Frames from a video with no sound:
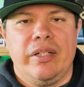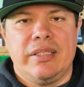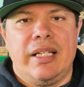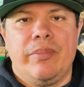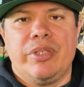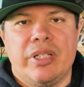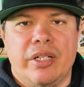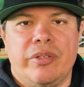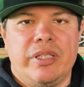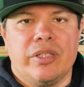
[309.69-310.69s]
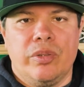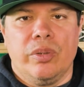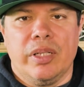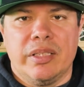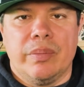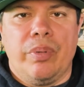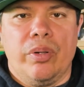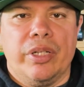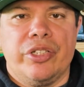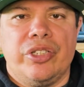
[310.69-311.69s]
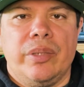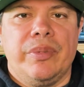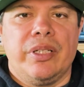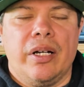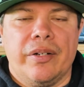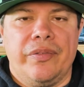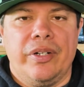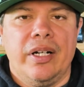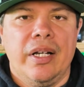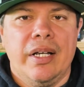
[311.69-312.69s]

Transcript: His name was Andrzej Sakula, as a Polish cinematographer.